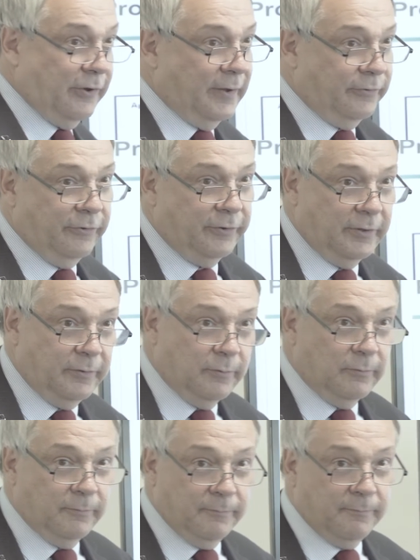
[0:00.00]
changes in
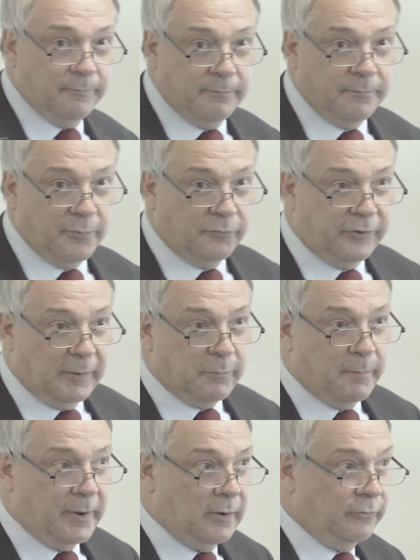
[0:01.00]
your project
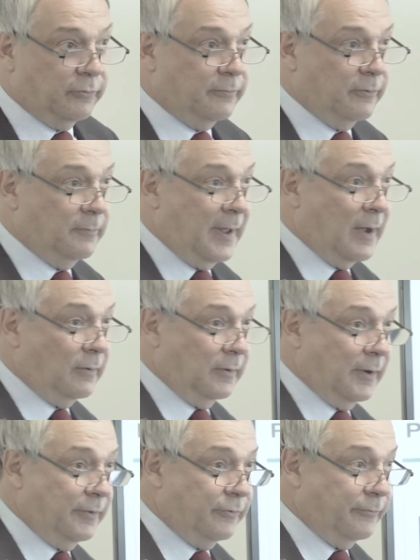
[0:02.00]
proposal from
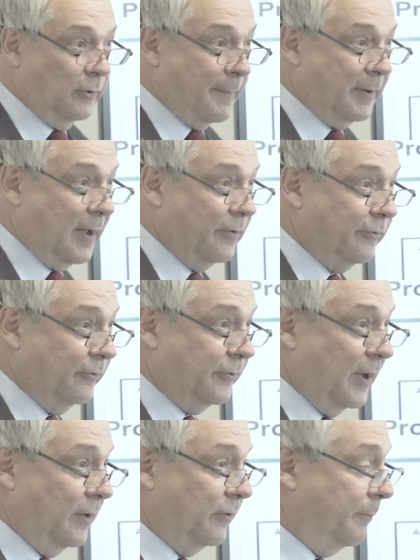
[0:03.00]
outline to full application
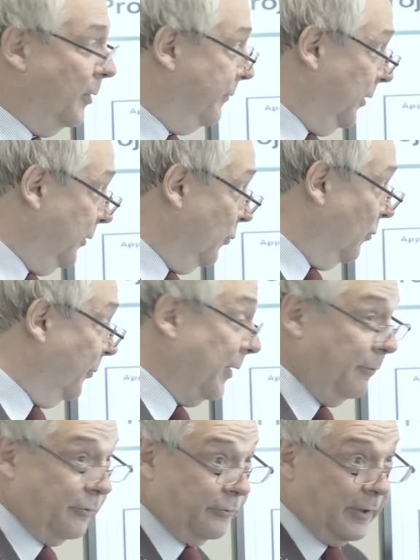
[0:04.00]
stage are perfectly normal.
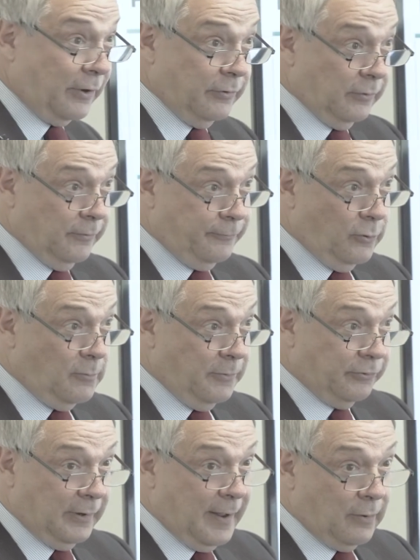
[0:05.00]
There is a section on the form
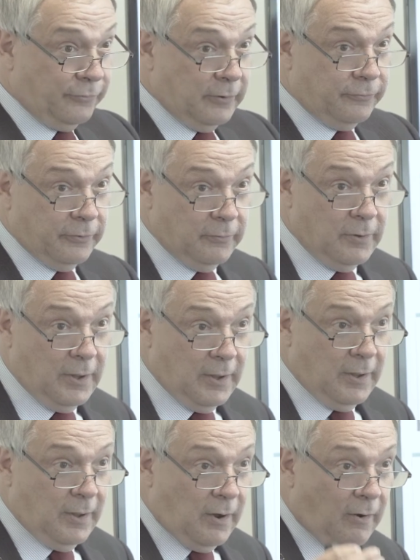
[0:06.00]
which allows you to
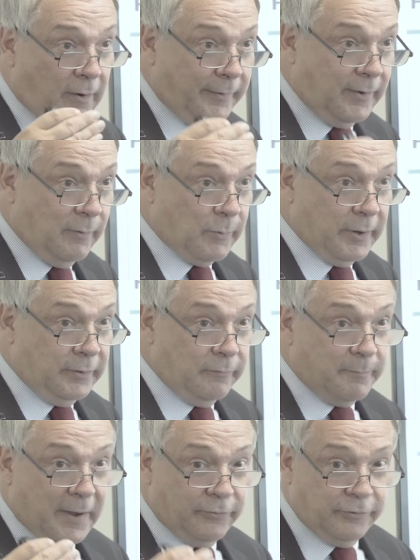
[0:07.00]
highlight where
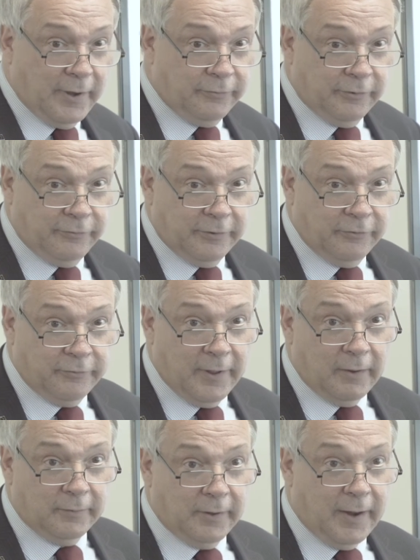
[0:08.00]
you've made changes since the
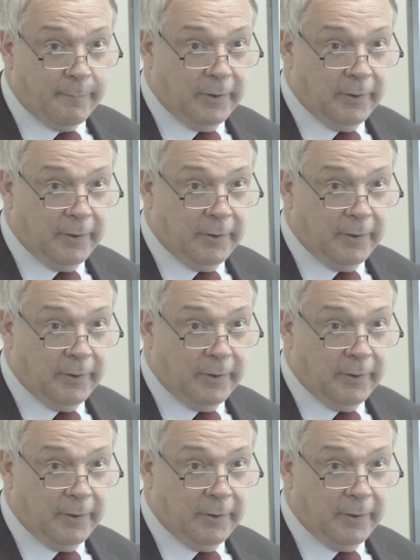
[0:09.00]
outline